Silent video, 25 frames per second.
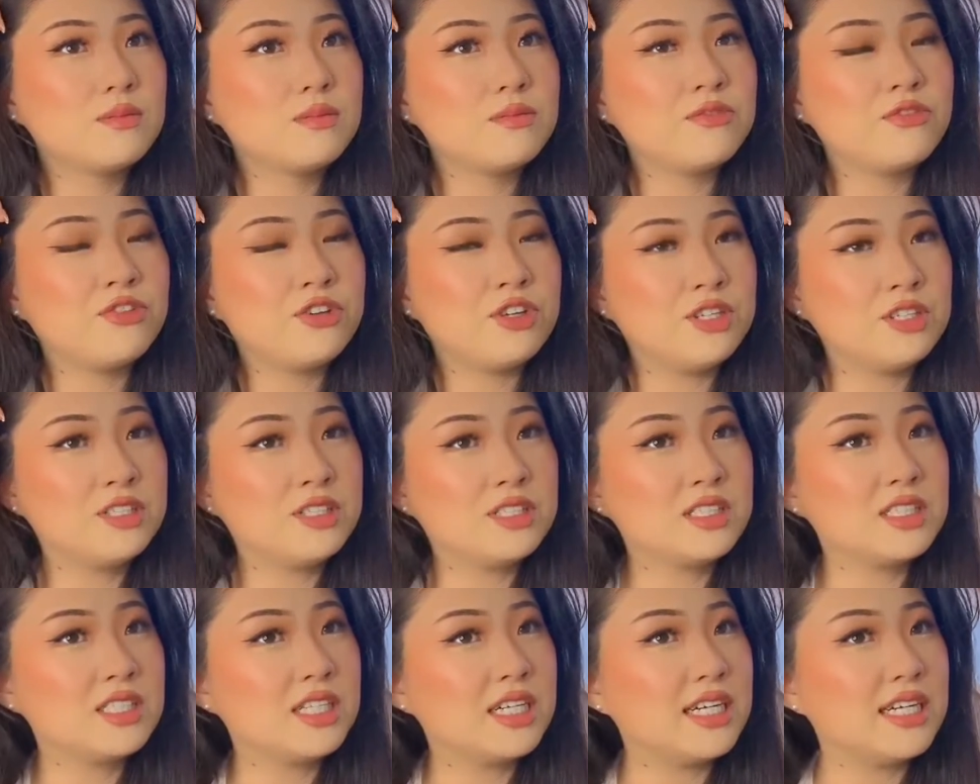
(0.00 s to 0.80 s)

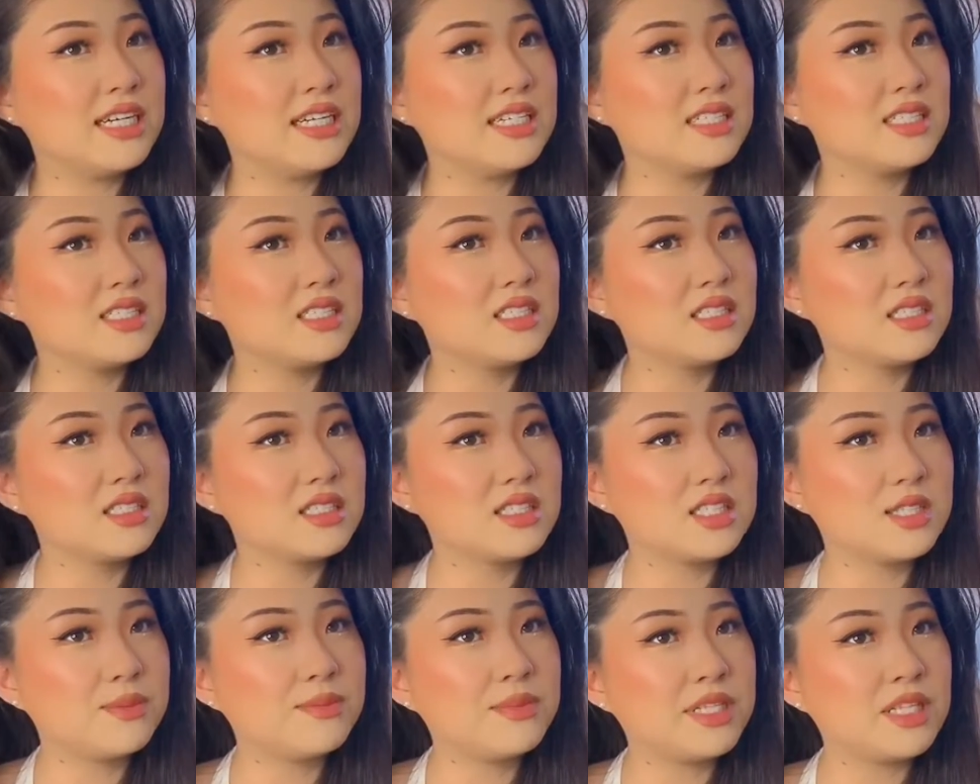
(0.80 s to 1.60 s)
third is
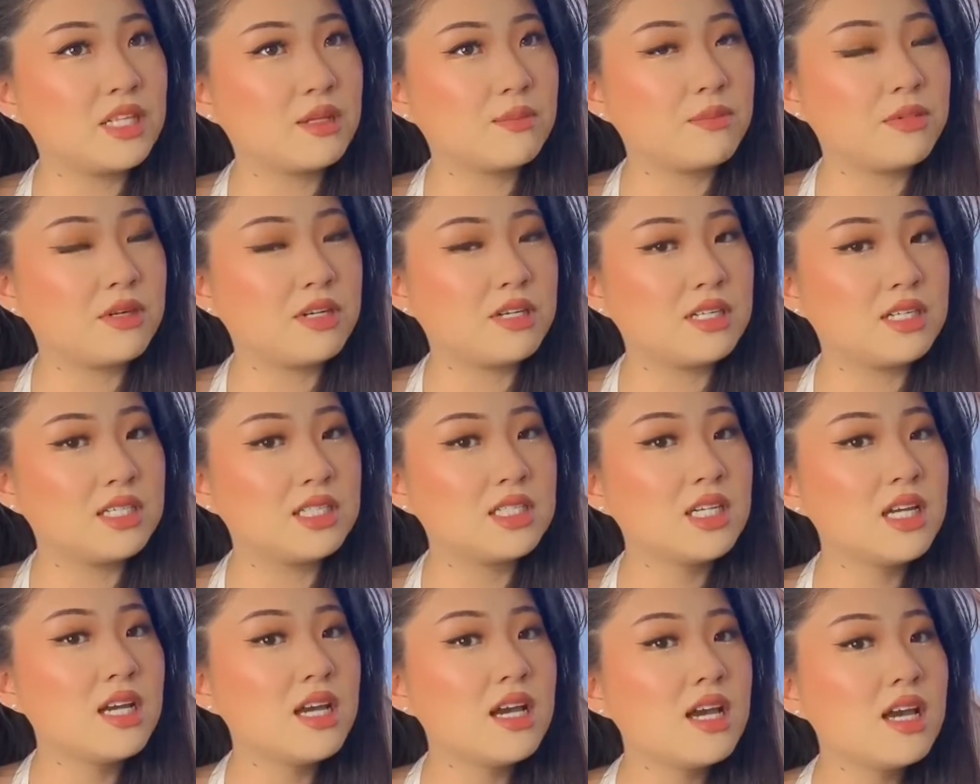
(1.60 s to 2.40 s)
the middle
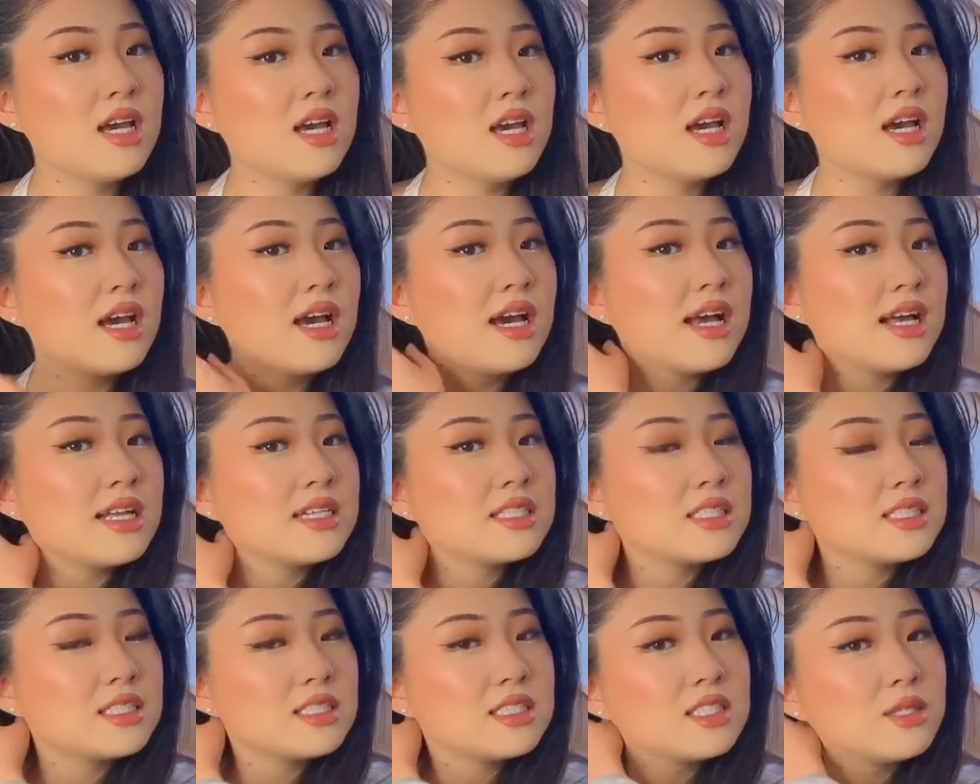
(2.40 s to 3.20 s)
part,
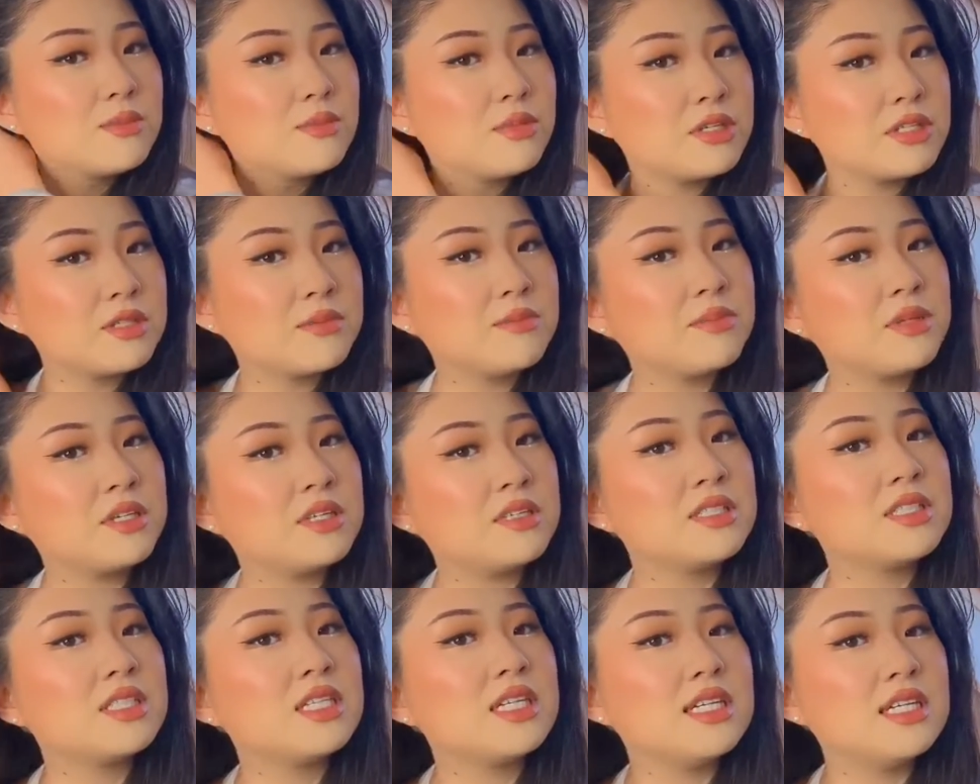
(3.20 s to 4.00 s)
and the bottom
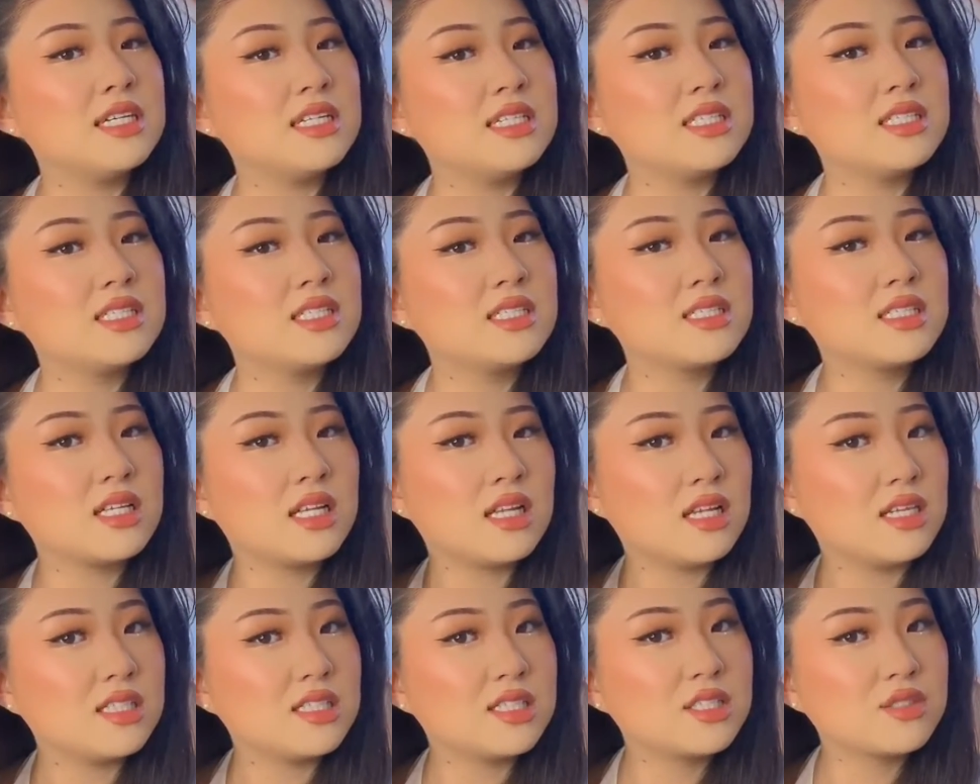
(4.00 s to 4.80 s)
part is the
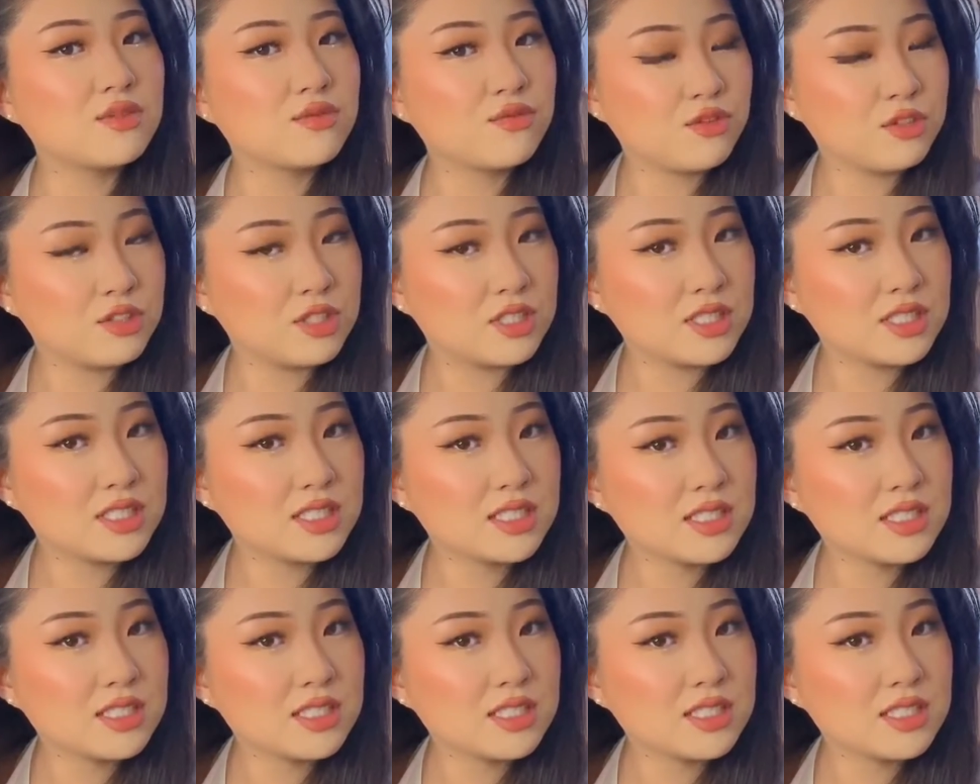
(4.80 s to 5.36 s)
last third.